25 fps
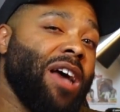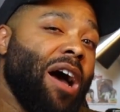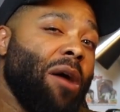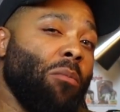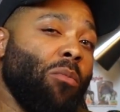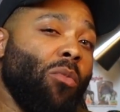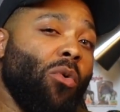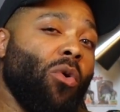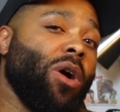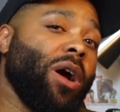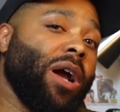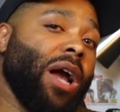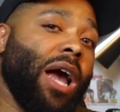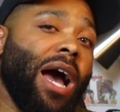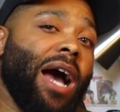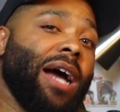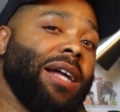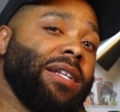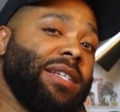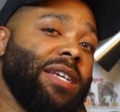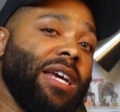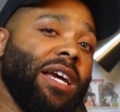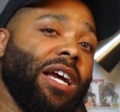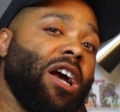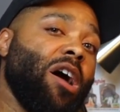I have more
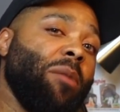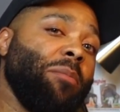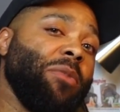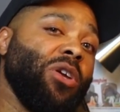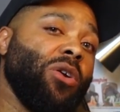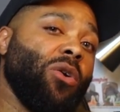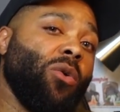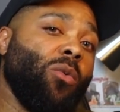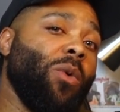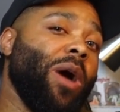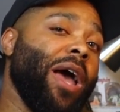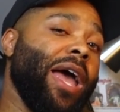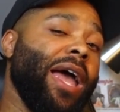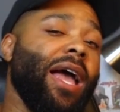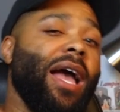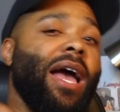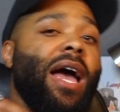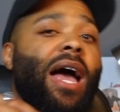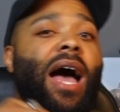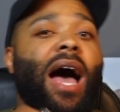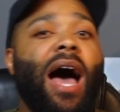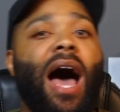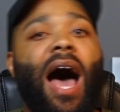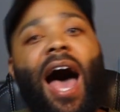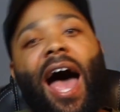content coming your way.
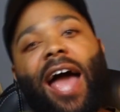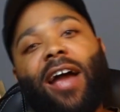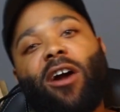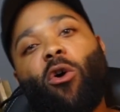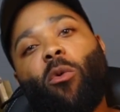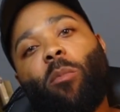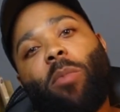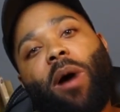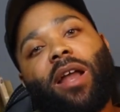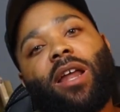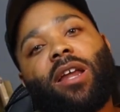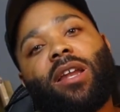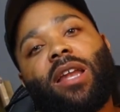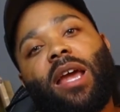I go by the